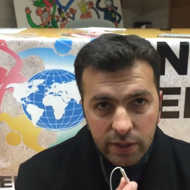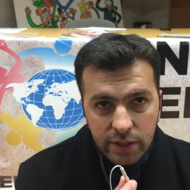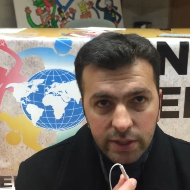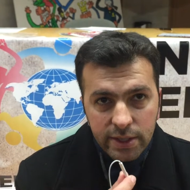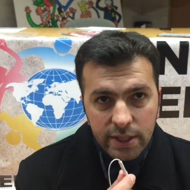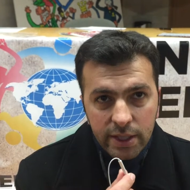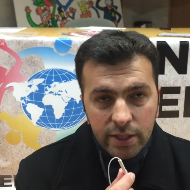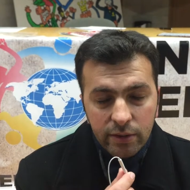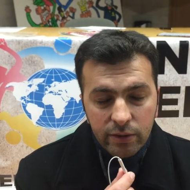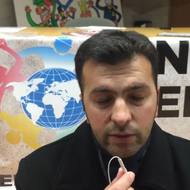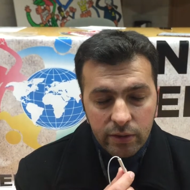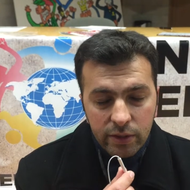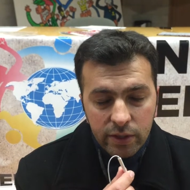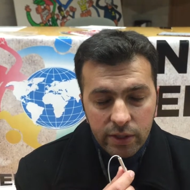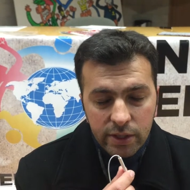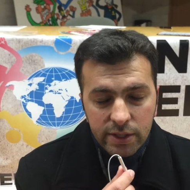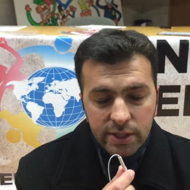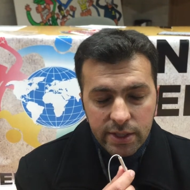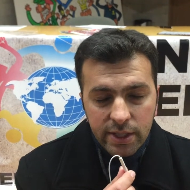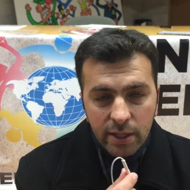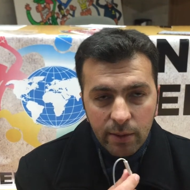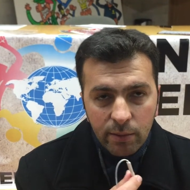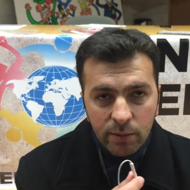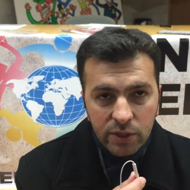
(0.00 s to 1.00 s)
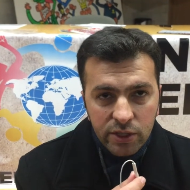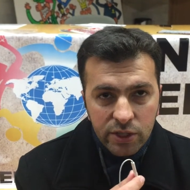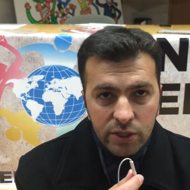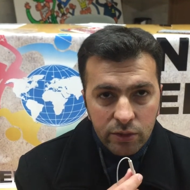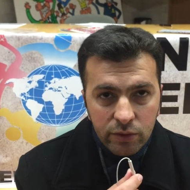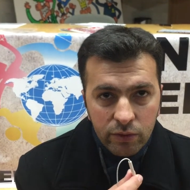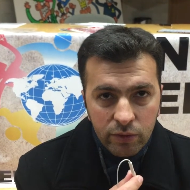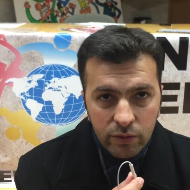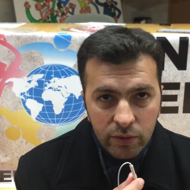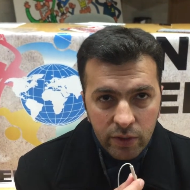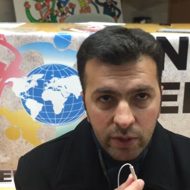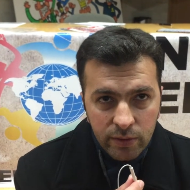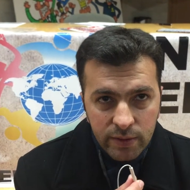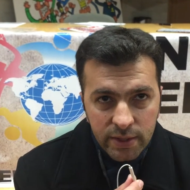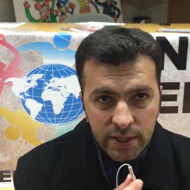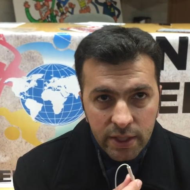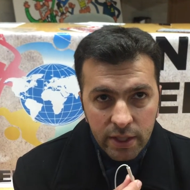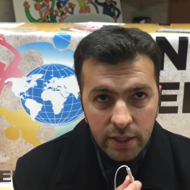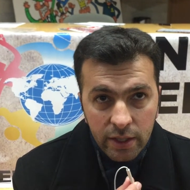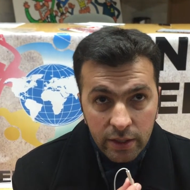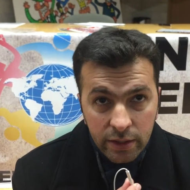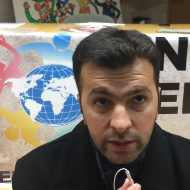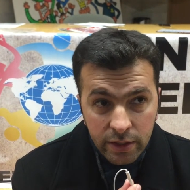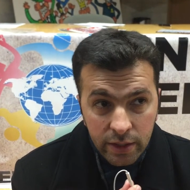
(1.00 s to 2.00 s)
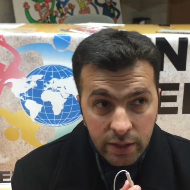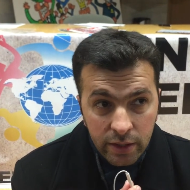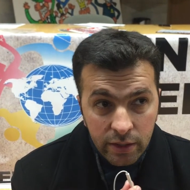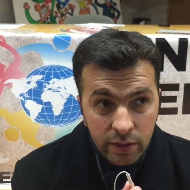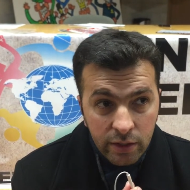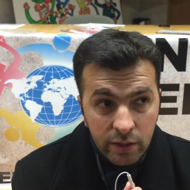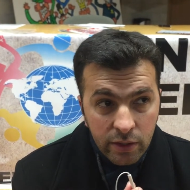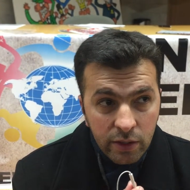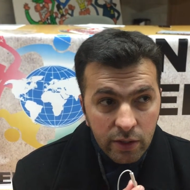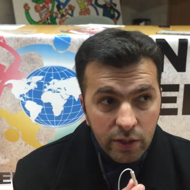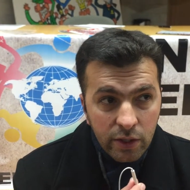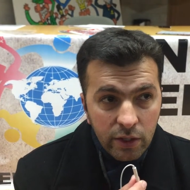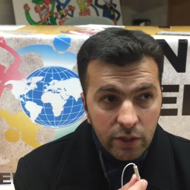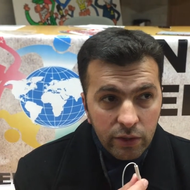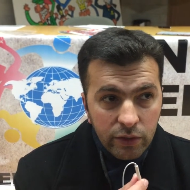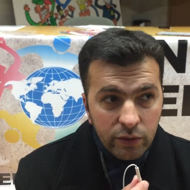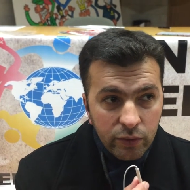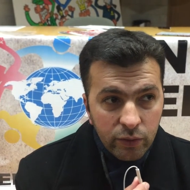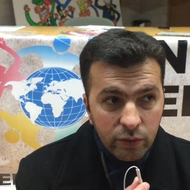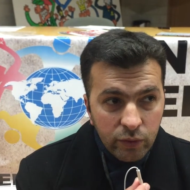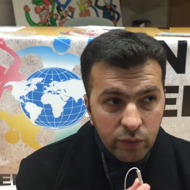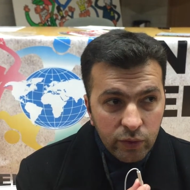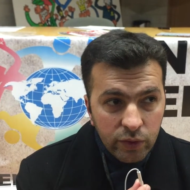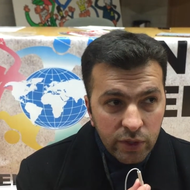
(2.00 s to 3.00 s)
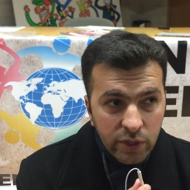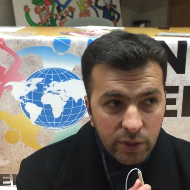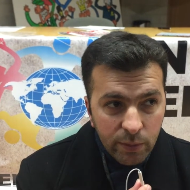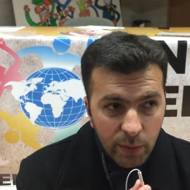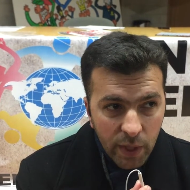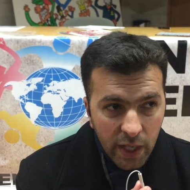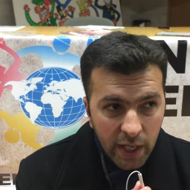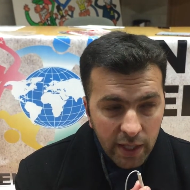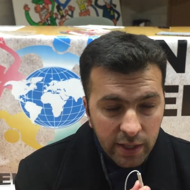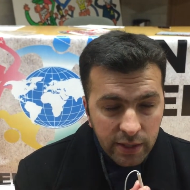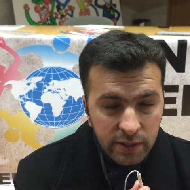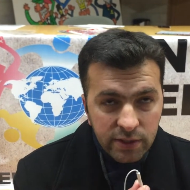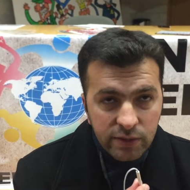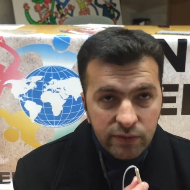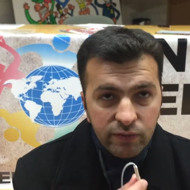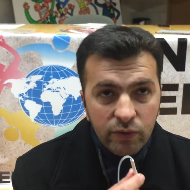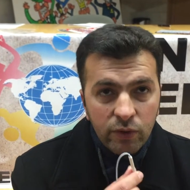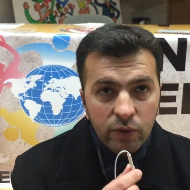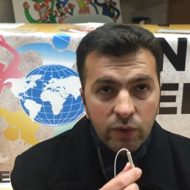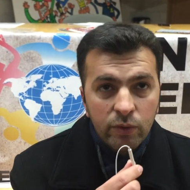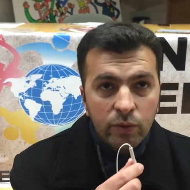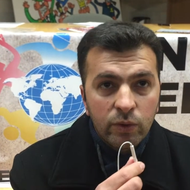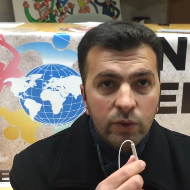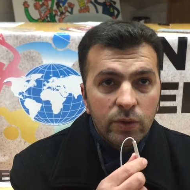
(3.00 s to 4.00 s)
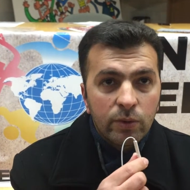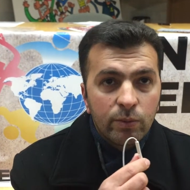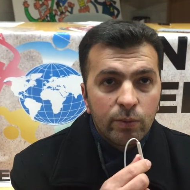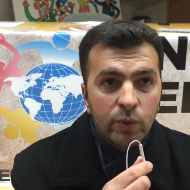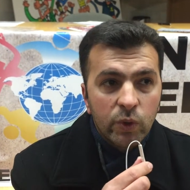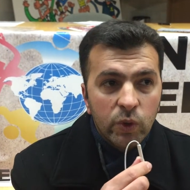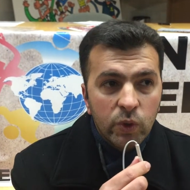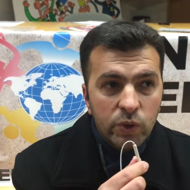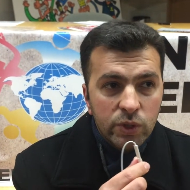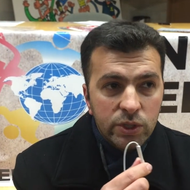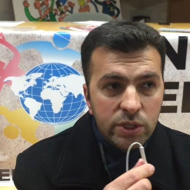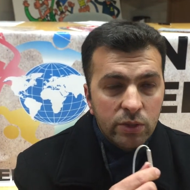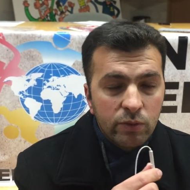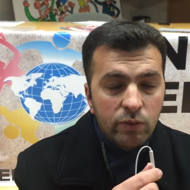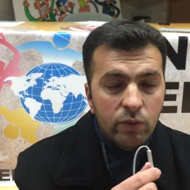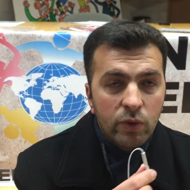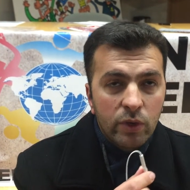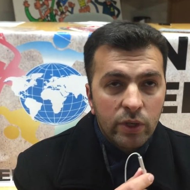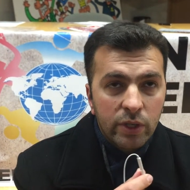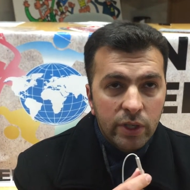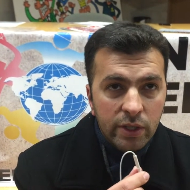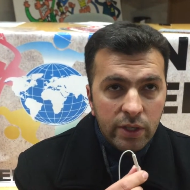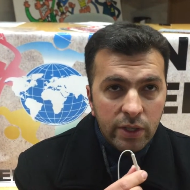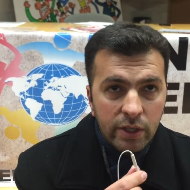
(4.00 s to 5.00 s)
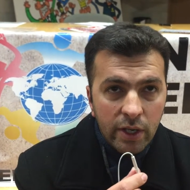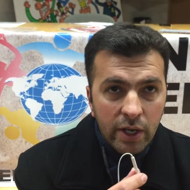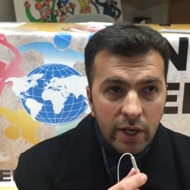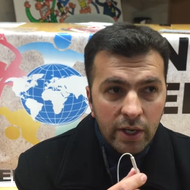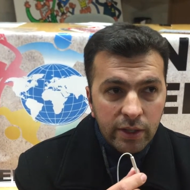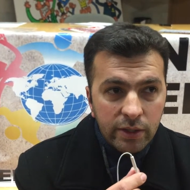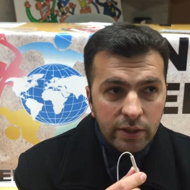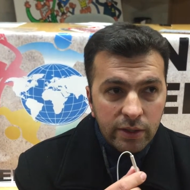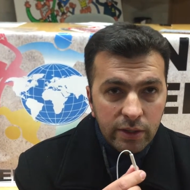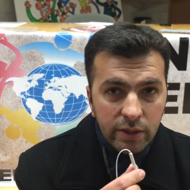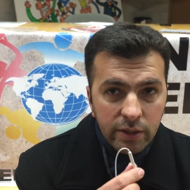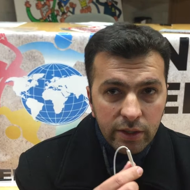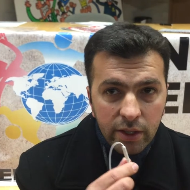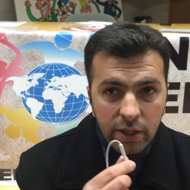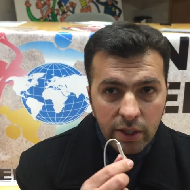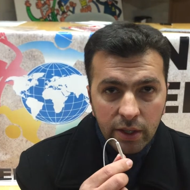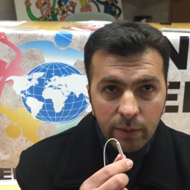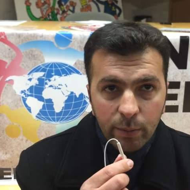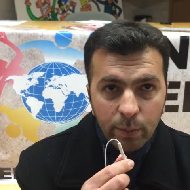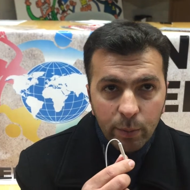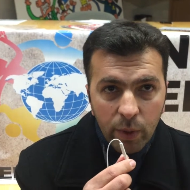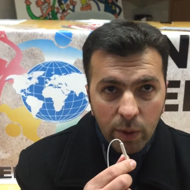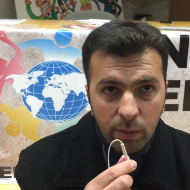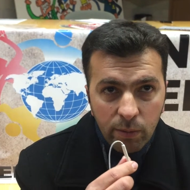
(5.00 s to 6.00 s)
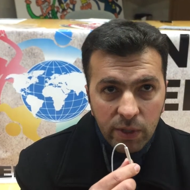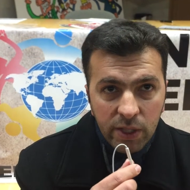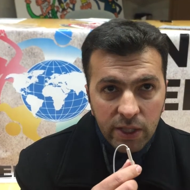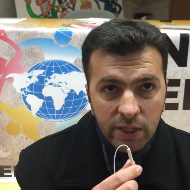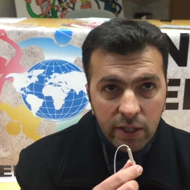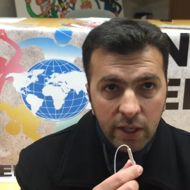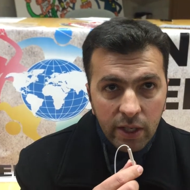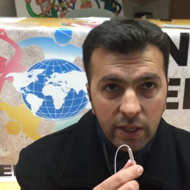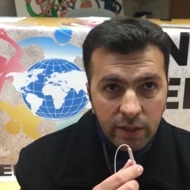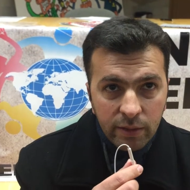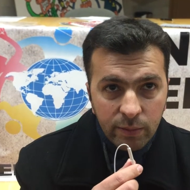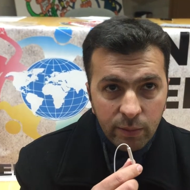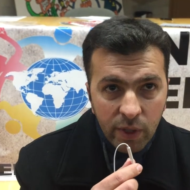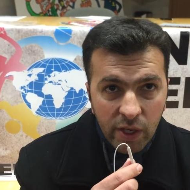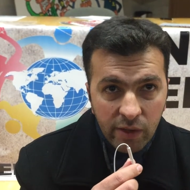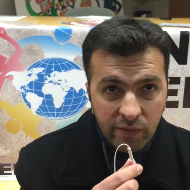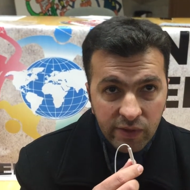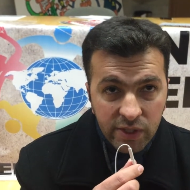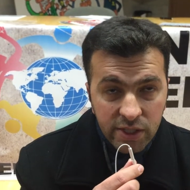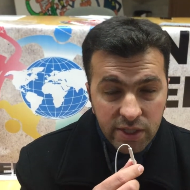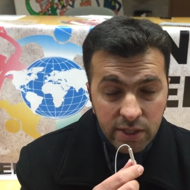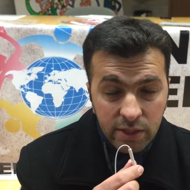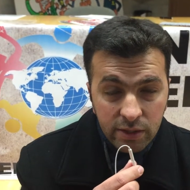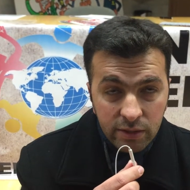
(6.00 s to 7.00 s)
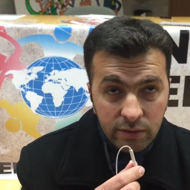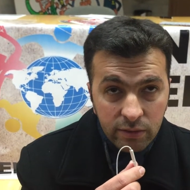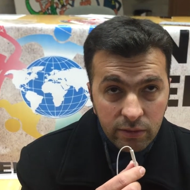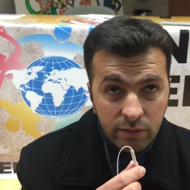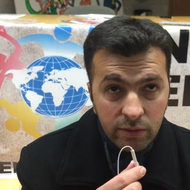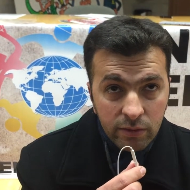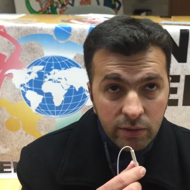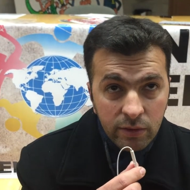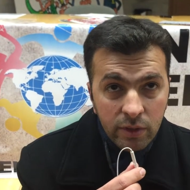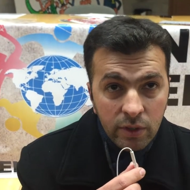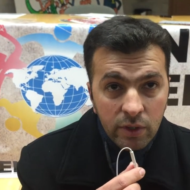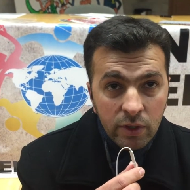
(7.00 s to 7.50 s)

It's a union established in 2010 to demand for postal worker rights in the public and private sector.